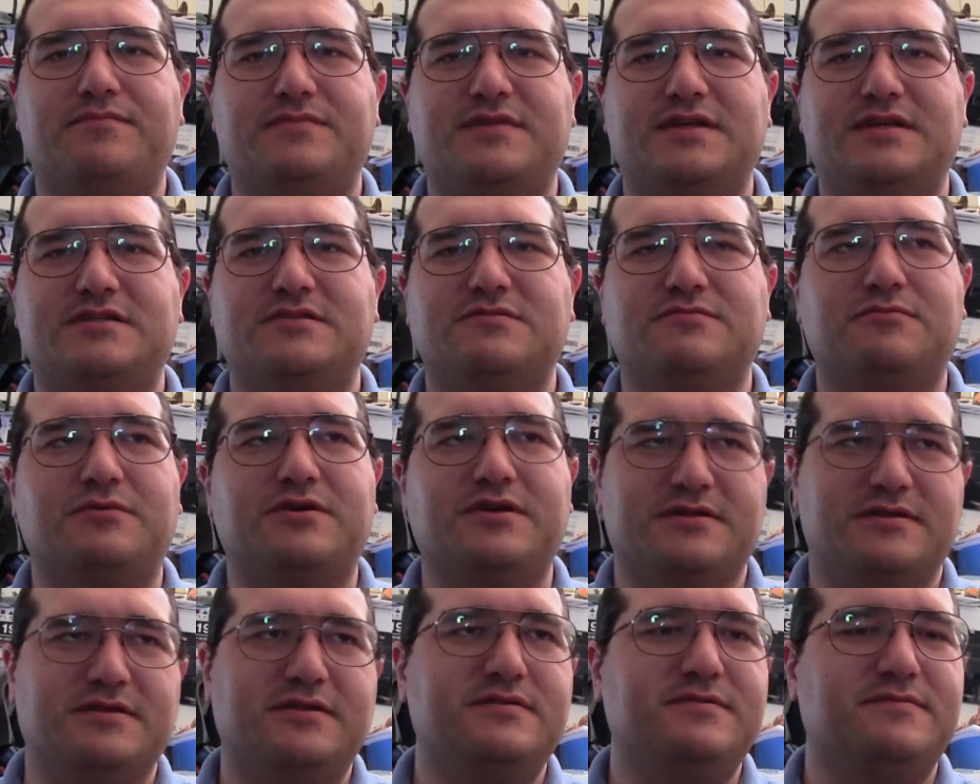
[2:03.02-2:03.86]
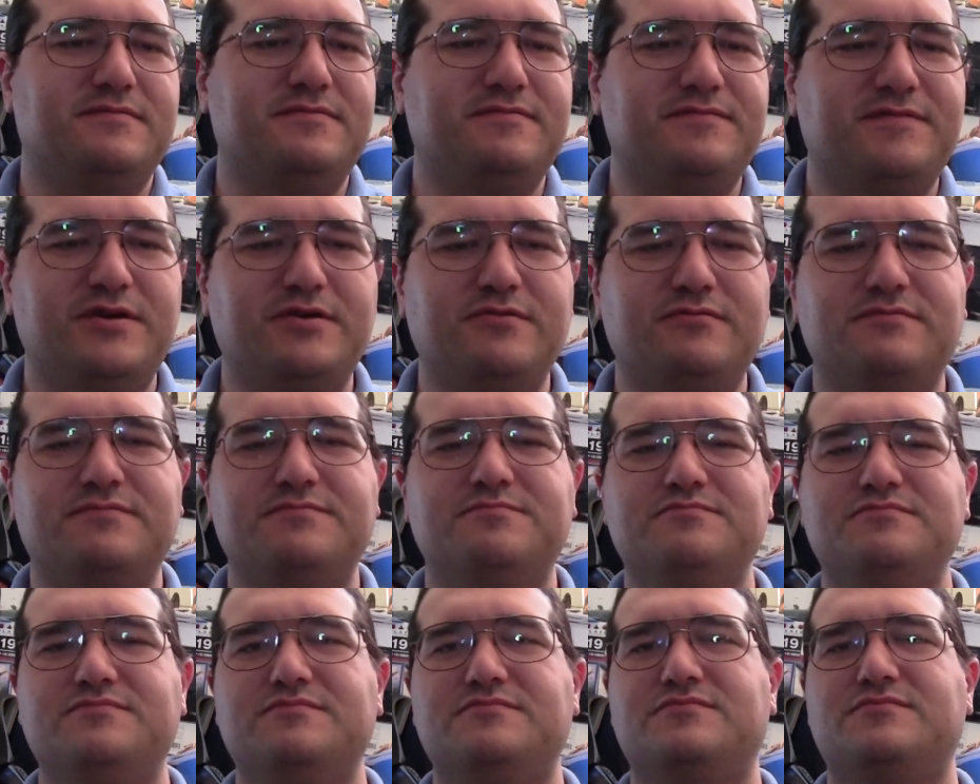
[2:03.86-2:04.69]
It's one of the few
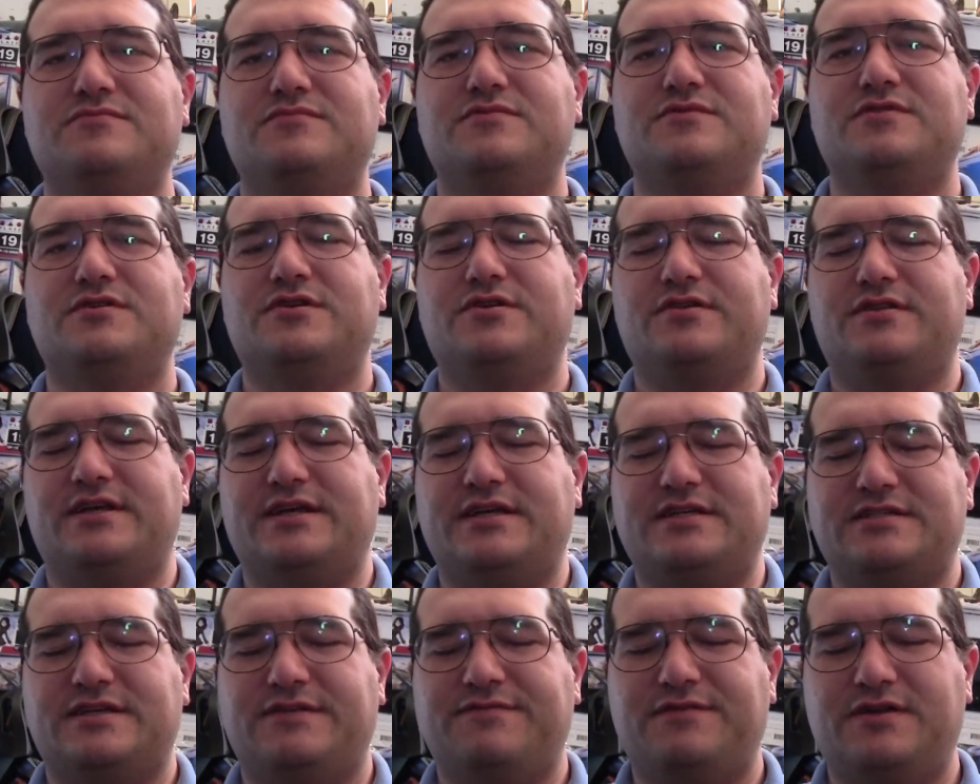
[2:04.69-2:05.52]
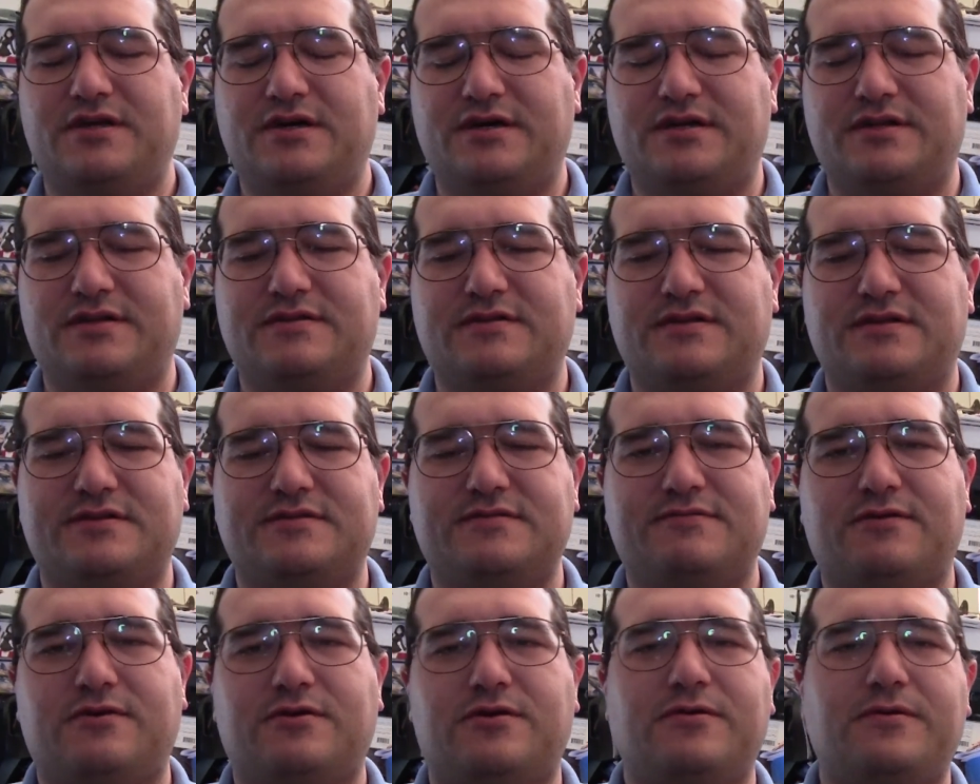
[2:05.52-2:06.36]
good things they've done thus
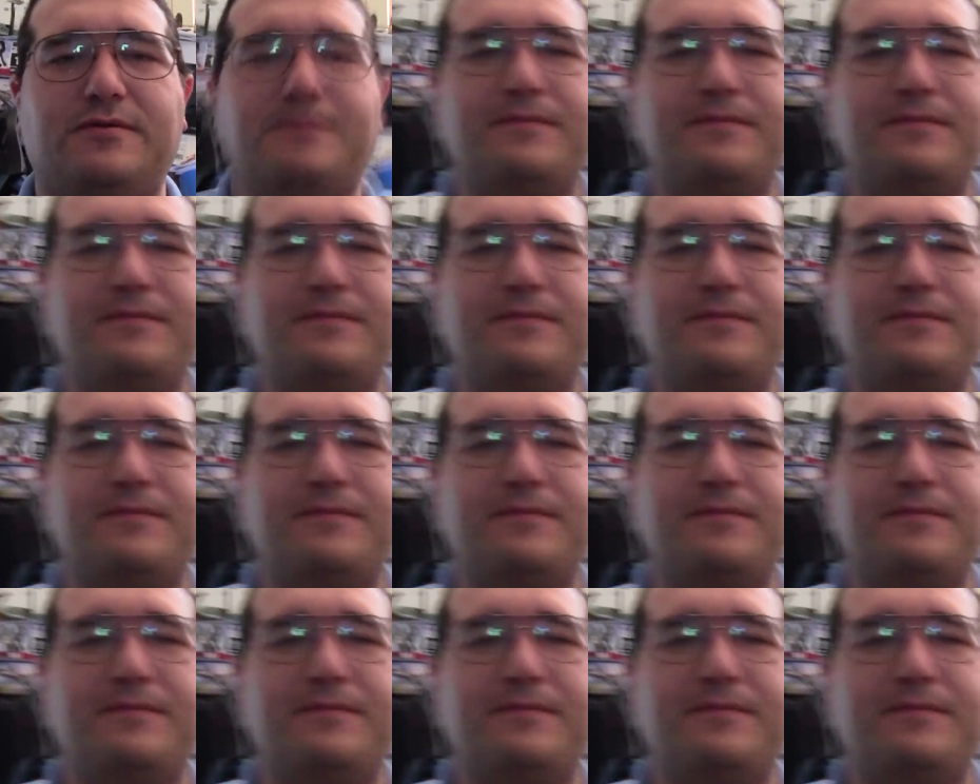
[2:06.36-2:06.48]
far.